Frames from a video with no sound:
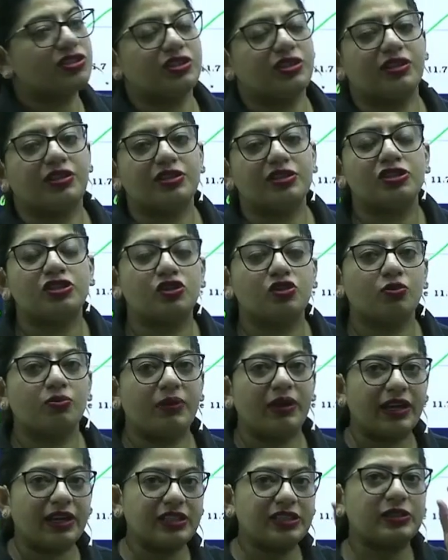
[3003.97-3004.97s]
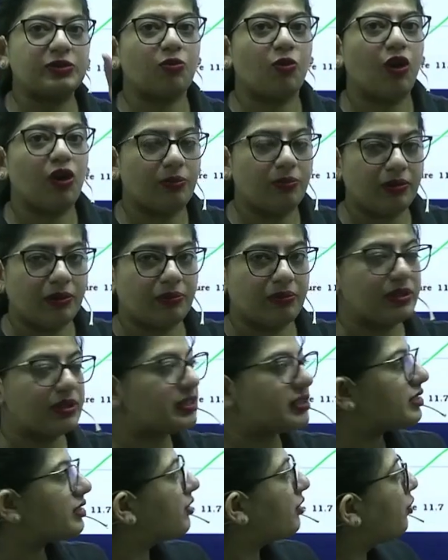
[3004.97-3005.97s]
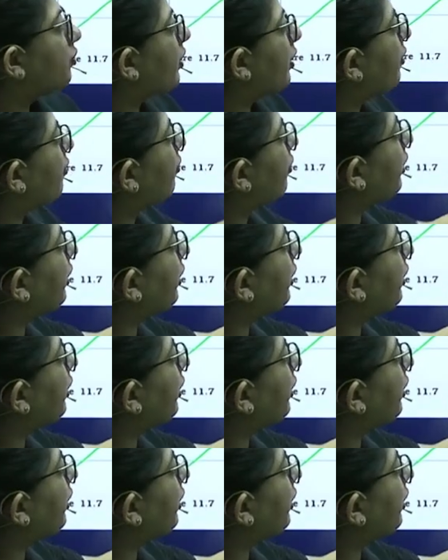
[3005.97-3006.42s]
is to make small bubbles. You can read